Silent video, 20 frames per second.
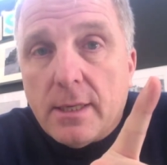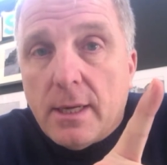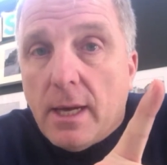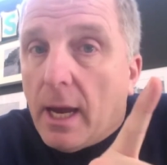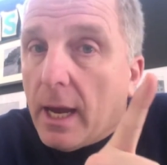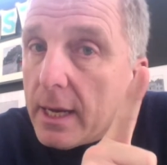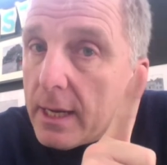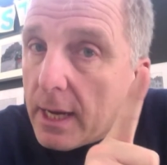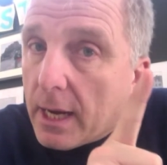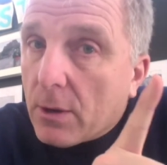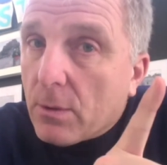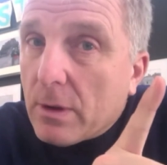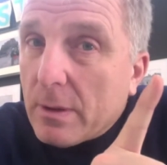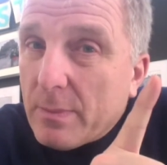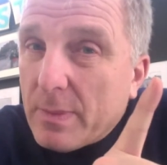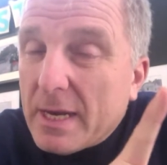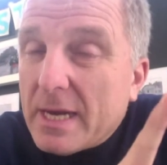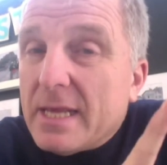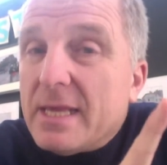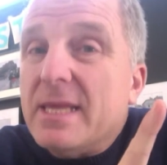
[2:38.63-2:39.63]
and I
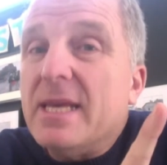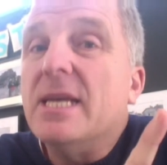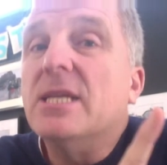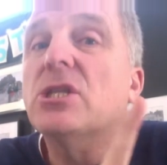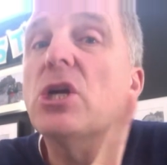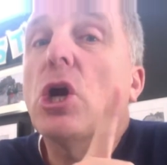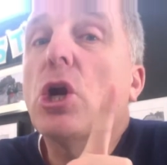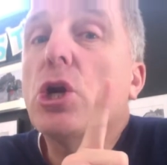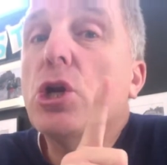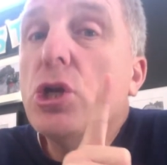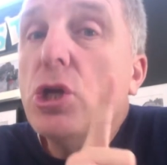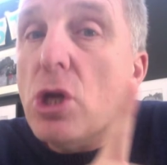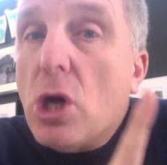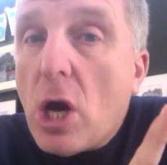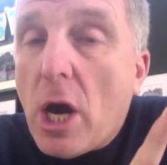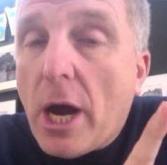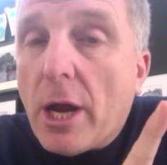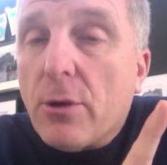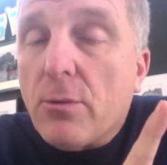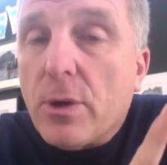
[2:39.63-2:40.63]
repeat, these are
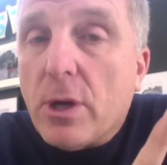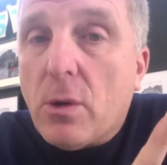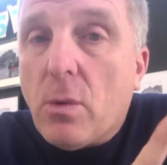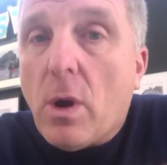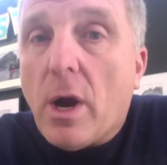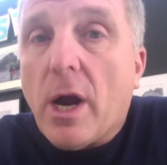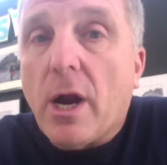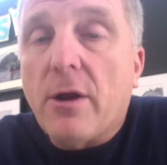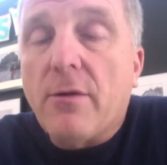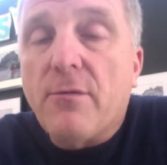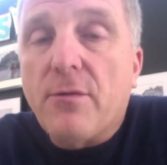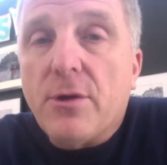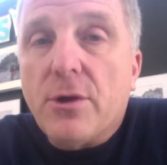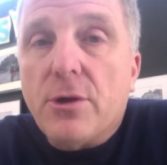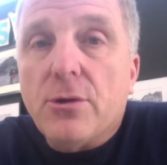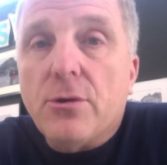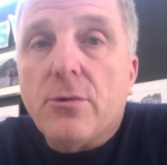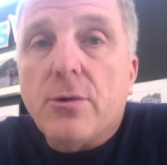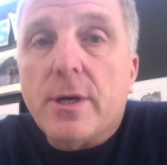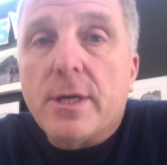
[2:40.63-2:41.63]
not required for
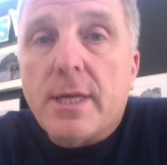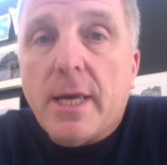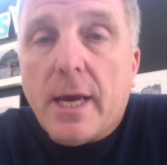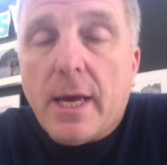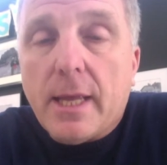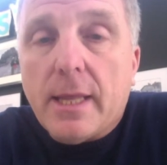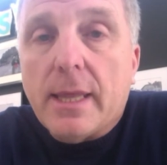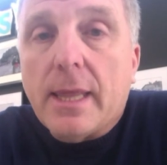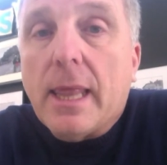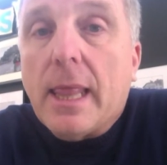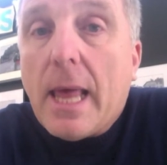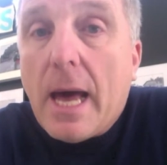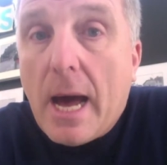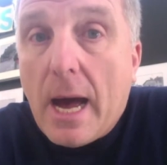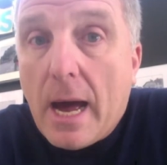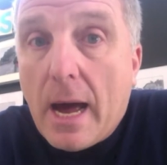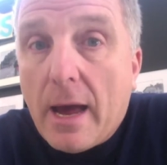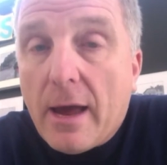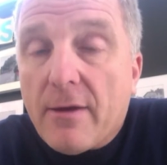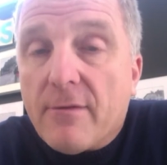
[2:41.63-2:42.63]
you to attend
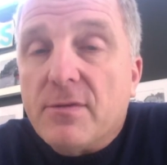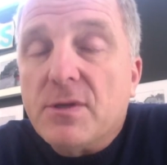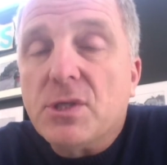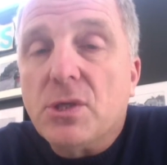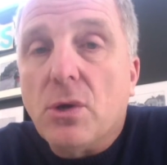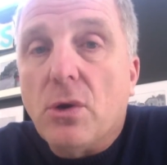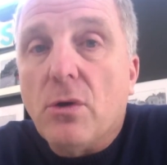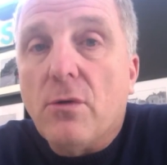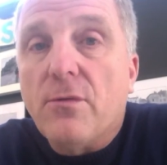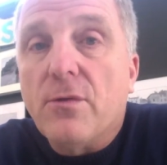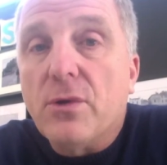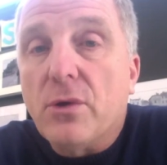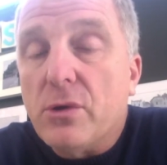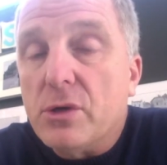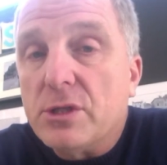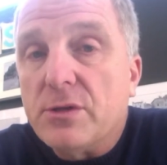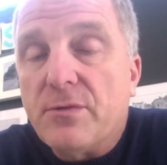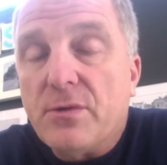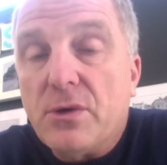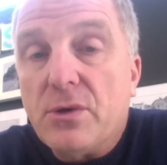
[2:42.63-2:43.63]
live. So for
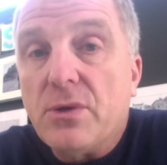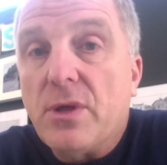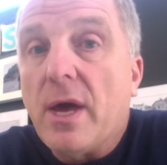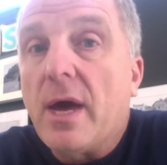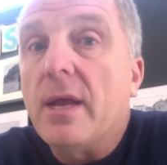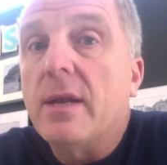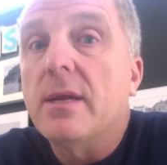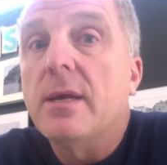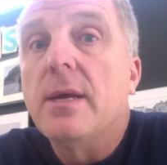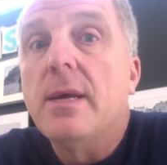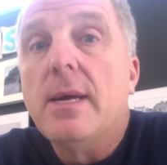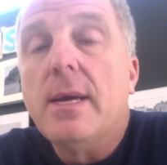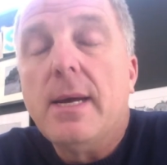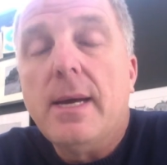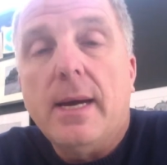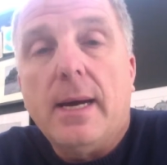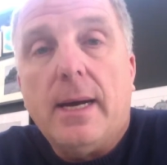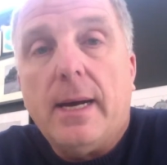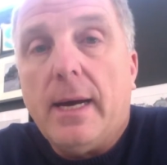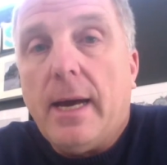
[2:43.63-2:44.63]
those of you that
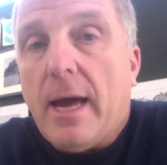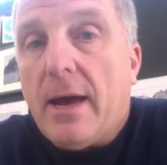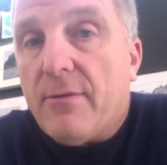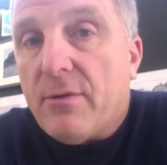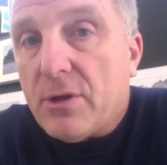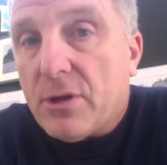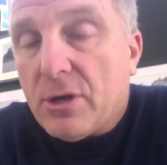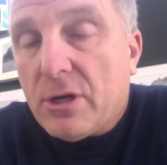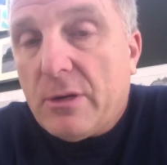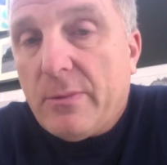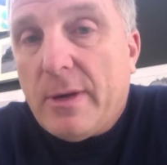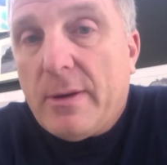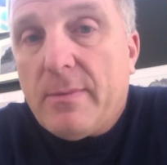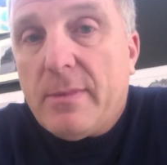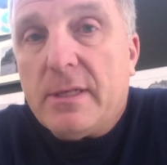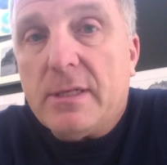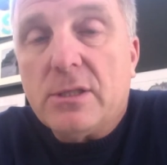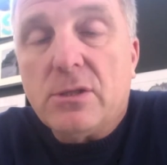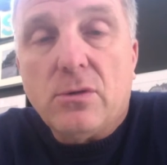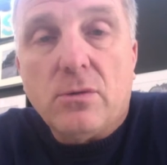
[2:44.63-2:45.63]
have other
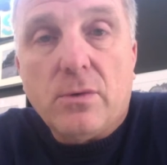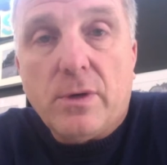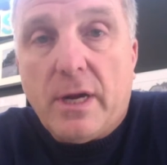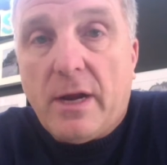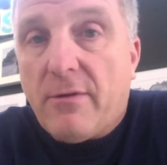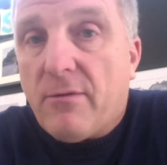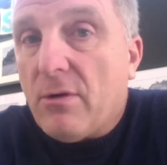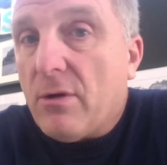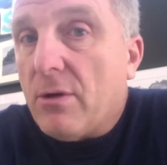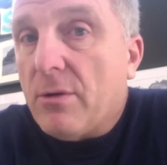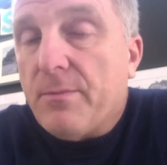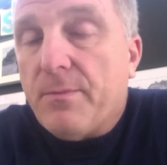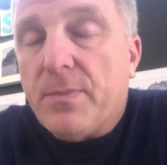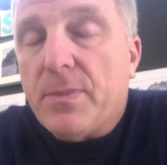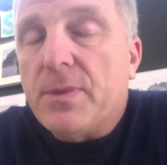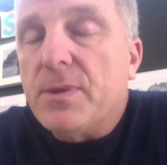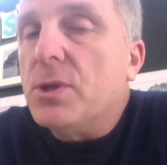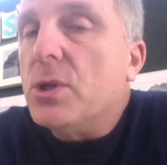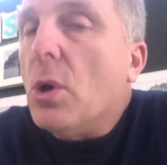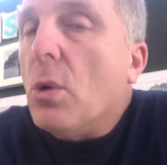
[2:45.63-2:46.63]
commitments or whatever,
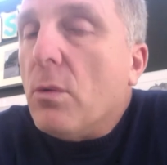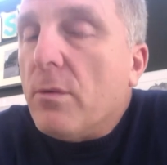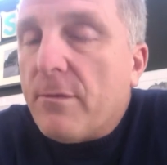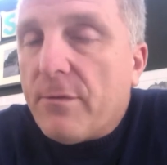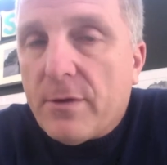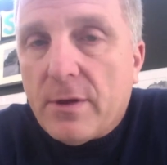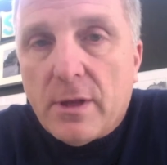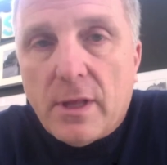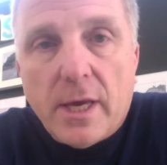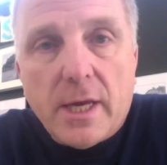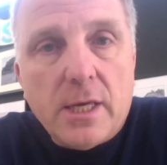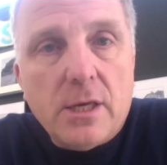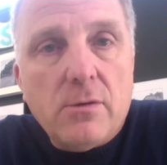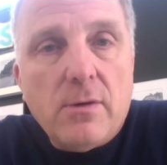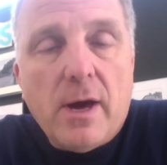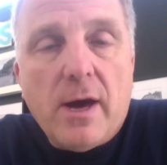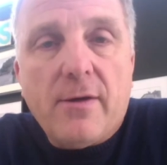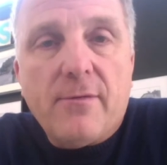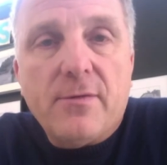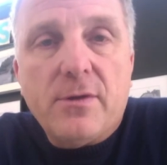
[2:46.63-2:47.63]
don't feel like
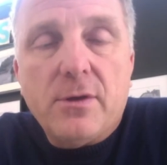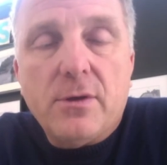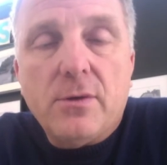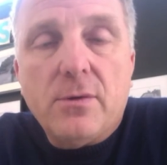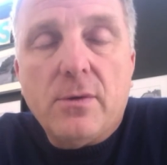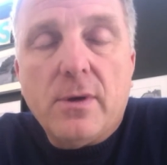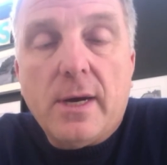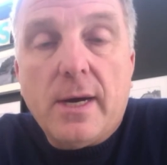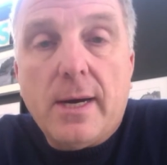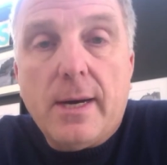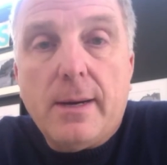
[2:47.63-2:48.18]
you have to